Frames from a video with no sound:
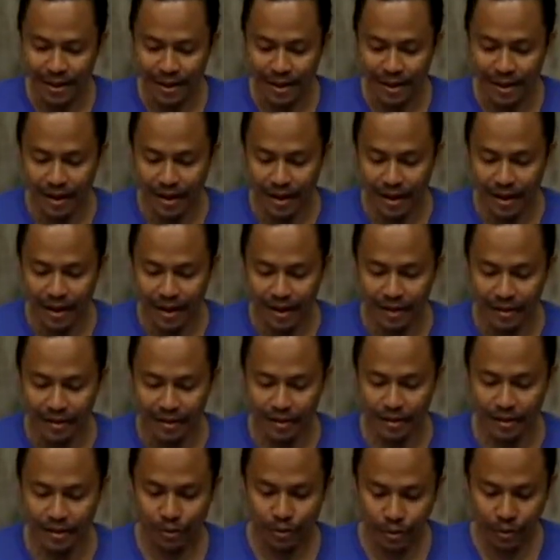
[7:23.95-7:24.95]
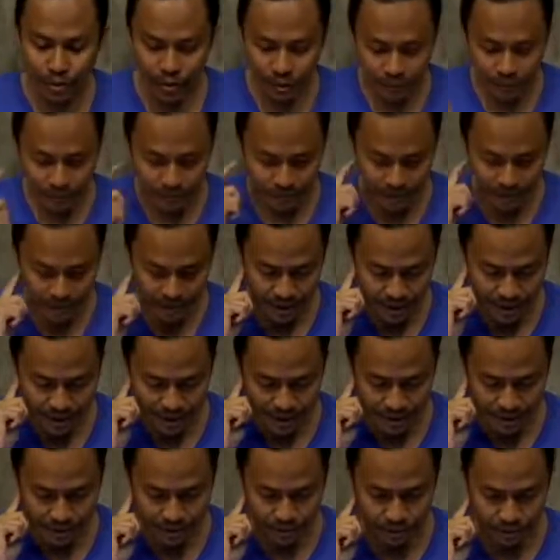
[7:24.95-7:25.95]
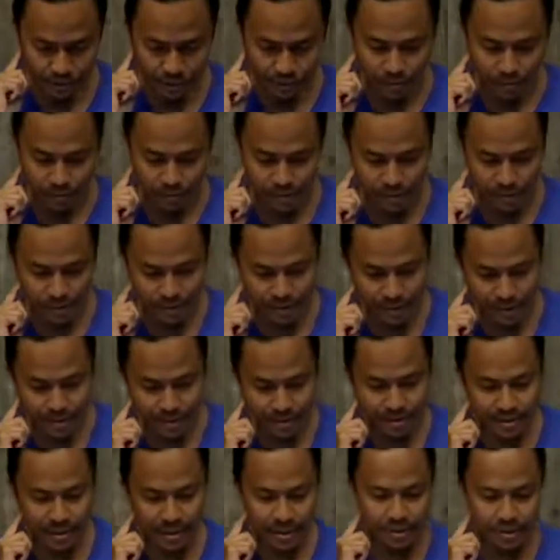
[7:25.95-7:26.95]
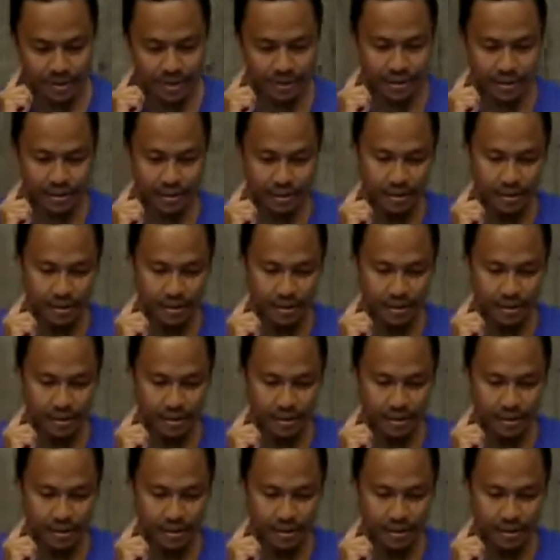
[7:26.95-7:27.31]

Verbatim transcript: And this is one of the insights from CB Insights.